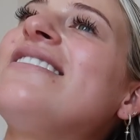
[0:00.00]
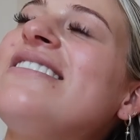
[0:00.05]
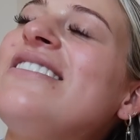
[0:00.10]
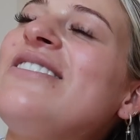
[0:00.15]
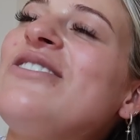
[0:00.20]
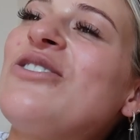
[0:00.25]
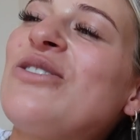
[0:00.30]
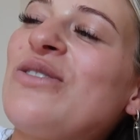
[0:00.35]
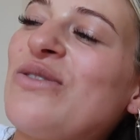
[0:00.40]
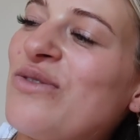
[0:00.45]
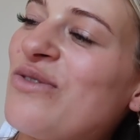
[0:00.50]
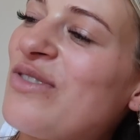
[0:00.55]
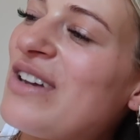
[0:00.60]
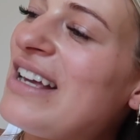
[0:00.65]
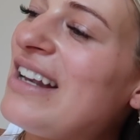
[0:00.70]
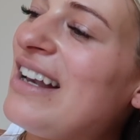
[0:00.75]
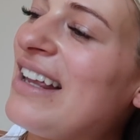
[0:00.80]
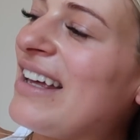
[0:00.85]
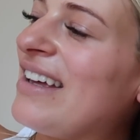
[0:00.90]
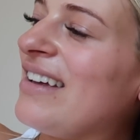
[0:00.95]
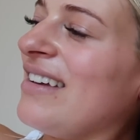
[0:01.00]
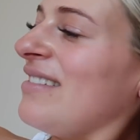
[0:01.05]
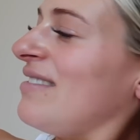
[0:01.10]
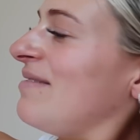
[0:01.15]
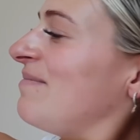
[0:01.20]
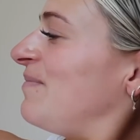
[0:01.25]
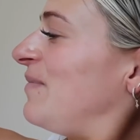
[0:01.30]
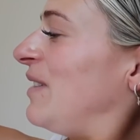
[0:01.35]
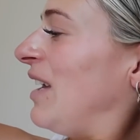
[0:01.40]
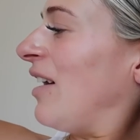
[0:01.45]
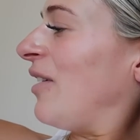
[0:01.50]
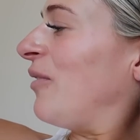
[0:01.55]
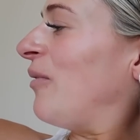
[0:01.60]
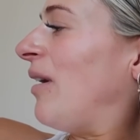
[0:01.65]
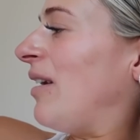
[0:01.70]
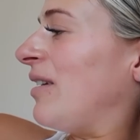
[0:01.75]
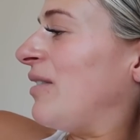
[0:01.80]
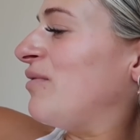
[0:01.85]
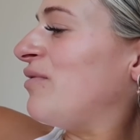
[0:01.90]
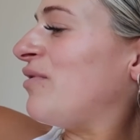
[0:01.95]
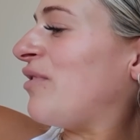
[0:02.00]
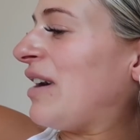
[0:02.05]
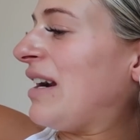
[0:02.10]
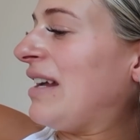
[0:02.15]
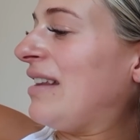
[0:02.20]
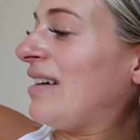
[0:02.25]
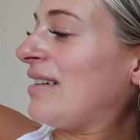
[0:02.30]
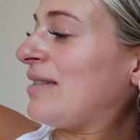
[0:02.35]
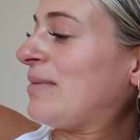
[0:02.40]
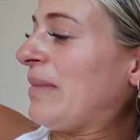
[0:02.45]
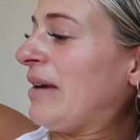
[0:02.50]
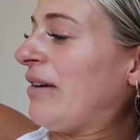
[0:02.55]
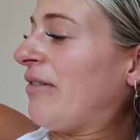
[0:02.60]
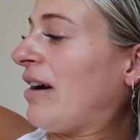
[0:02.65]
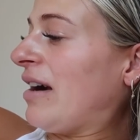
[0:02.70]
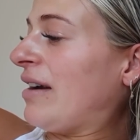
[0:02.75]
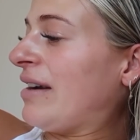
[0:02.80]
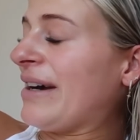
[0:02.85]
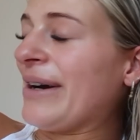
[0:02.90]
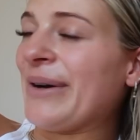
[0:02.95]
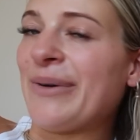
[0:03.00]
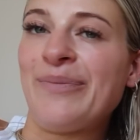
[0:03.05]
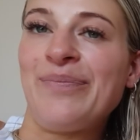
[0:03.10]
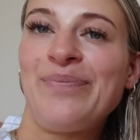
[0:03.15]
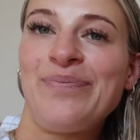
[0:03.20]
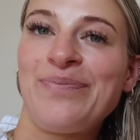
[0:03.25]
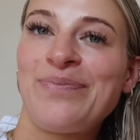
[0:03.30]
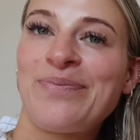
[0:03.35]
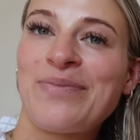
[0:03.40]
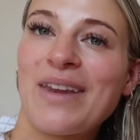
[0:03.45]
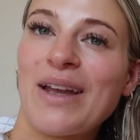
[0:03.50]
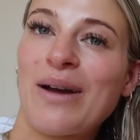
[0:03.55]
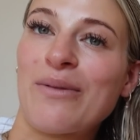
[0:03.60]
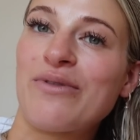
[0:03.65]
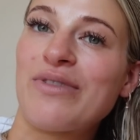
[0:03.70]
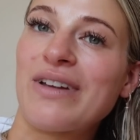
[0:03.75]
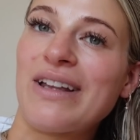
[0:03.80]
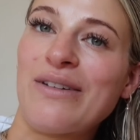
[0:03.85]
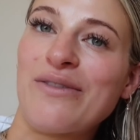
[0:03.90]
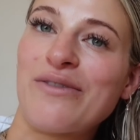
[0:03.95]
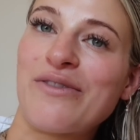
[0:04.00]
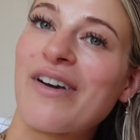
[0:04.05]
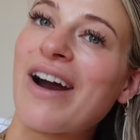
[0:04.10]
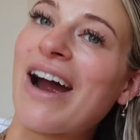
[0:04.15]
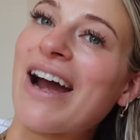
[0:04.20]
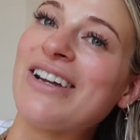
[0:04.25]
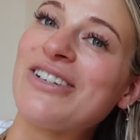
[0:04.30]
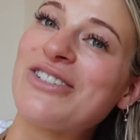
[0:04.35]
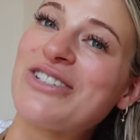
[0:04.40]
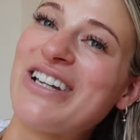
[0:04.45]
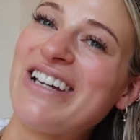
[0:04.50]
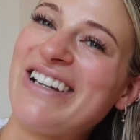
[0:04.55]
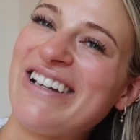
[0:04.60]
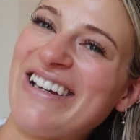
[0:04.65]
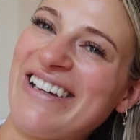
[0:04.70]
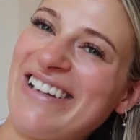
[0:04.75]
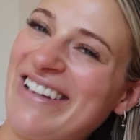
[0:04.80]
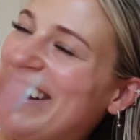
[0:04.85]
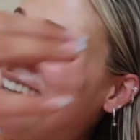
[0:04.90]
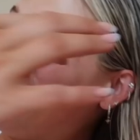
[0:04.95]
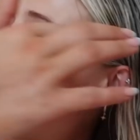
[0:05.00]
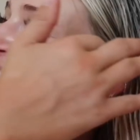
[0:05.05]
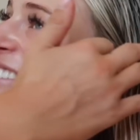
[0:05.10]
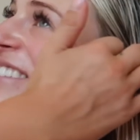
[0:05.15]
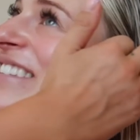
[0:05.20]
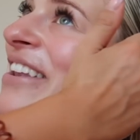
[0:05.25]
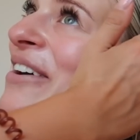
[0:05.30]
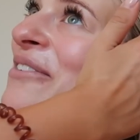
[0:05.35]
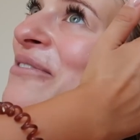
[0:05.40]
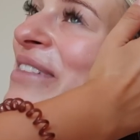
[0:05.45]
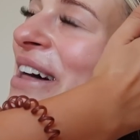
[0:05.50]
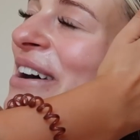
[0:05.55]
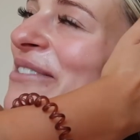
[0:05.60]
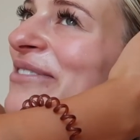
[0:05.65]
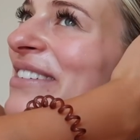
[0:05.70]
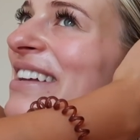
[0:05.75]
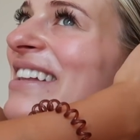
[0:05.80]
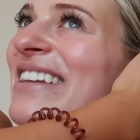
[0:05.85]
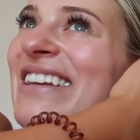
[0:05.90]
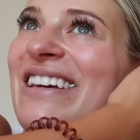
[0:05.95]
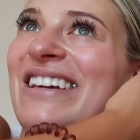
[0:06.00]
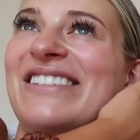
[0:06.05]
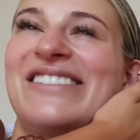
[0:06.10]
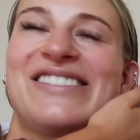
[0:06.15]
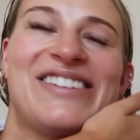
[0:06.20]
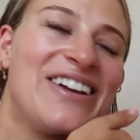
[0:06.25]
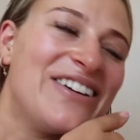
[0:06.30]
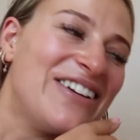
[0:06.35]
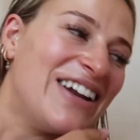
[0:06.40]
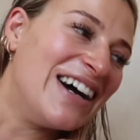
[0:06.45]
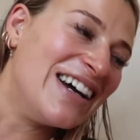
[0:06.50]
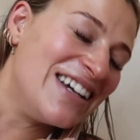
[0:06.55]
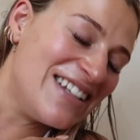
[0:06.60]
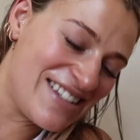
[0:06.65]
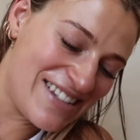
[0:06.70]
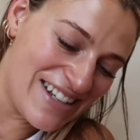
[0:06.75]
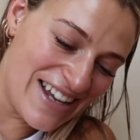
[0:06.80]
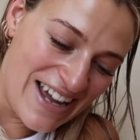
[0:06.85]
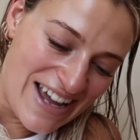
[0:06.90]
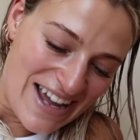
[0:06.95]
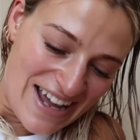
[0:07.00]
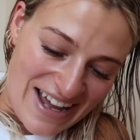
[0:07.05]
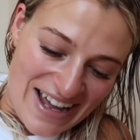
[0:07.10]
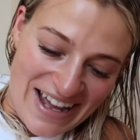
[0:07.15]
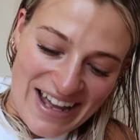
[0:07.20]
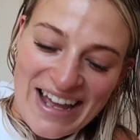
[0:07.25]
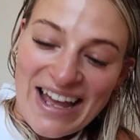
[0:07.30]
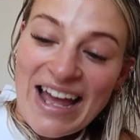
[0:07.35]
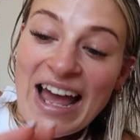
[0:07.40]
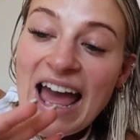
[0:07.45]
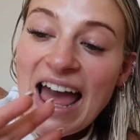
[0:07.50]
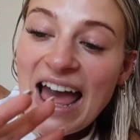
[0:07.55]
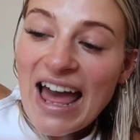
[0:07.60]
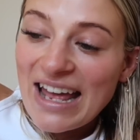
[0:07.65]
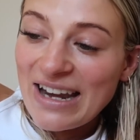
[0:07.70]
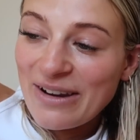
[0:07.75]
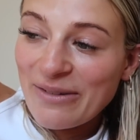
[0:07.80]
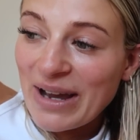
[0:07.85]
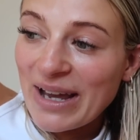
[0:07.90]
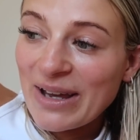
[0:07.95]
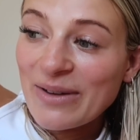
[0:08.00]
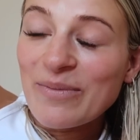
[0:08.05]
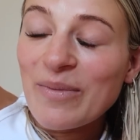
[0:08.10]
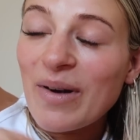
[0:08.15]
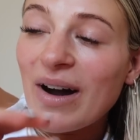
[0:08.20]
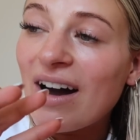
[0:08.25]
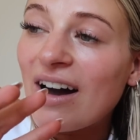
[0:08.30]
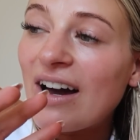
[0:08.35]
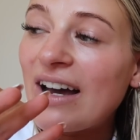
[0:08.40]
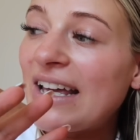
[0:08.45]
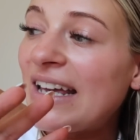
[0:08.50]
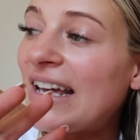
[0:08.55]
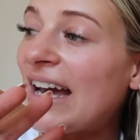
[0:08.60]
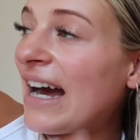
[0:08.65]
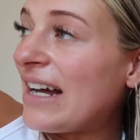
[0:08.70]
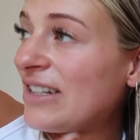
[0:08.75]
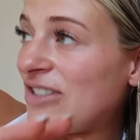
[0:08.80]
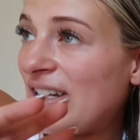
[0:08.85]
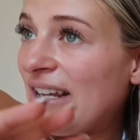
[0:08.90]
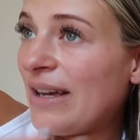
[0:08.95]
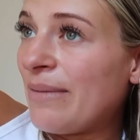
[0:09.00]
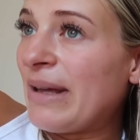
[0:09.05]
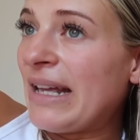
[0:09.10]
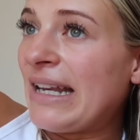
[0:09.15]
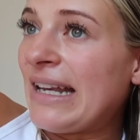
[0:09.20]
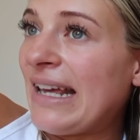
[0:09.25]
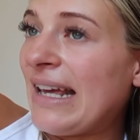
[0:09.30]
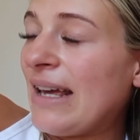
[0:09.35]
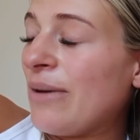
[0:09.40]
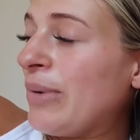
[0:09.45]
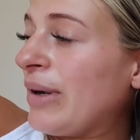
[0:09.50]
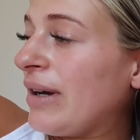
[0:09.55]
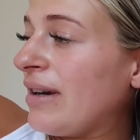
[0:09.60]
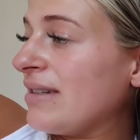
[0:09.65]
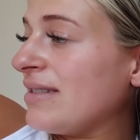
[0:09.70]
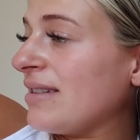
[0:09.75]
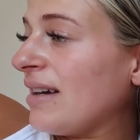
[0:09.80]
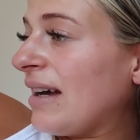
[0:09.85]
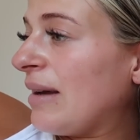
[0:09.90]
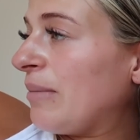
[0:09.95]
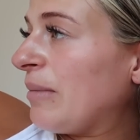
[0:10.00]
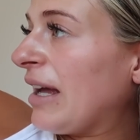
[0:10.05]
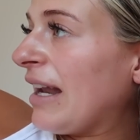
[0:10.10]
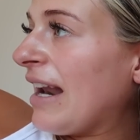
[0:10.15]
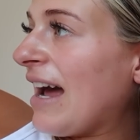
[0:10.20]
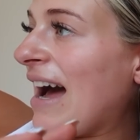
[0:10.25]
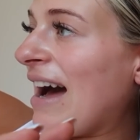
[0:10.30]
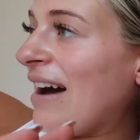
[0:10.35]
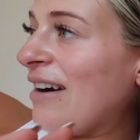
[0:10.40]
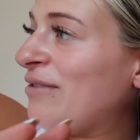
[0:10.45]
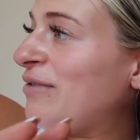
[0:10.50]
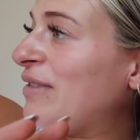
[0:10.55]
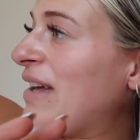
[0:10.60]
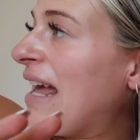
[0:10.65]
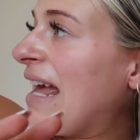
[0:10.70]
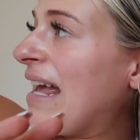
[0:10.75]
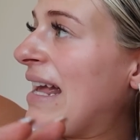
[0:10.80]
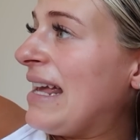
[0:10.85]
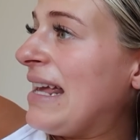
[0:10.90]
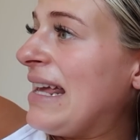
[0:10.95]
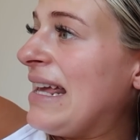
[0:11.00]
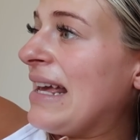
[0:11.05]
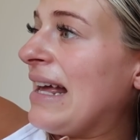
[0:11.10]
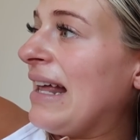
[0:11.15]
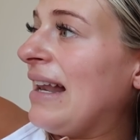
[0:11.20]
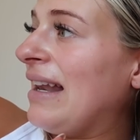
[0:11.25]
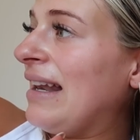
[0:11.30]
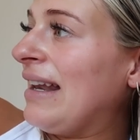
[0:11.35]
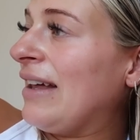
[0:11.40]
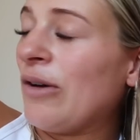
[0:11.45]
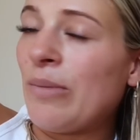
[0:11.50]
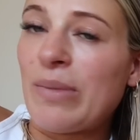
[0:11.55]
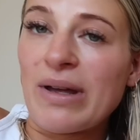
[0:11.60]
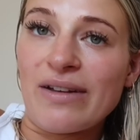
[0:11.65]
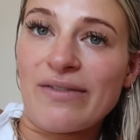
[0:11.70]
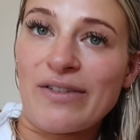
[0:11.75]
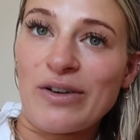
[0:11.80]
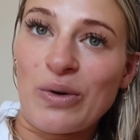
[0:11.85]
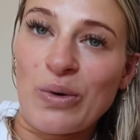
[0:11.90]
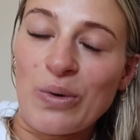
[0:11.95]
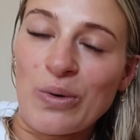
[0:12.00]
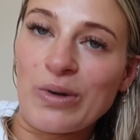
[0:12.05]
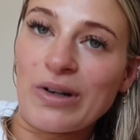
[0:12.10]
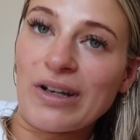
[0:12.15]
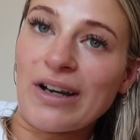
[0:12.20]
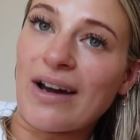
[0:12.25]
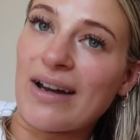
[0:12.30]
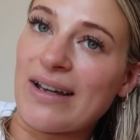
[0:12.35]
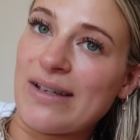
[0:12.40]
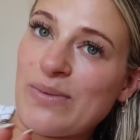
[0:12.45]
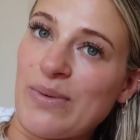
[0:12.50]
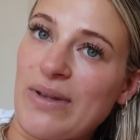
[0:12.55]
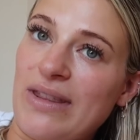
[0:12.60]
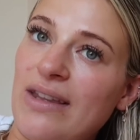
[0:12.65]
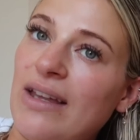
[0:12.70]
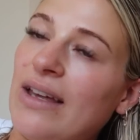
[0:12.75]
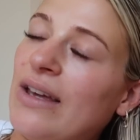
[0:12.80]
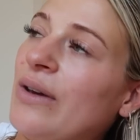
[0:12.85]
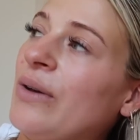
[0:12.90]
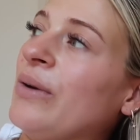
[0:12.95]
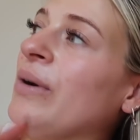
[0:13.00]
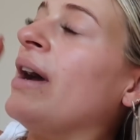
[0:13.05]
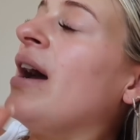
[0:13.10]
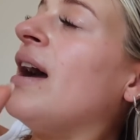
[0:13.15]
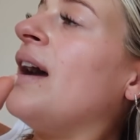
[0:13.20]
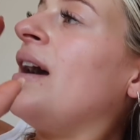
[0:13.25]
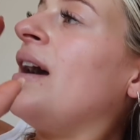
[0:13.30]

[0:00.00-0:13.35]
and you're just feeling young, wild and free. That's me right now. I'm feeling fresh. I just love that feeling. It's so nice. Anyway, I actually am in here because I'm going to have a little bit of an organise with you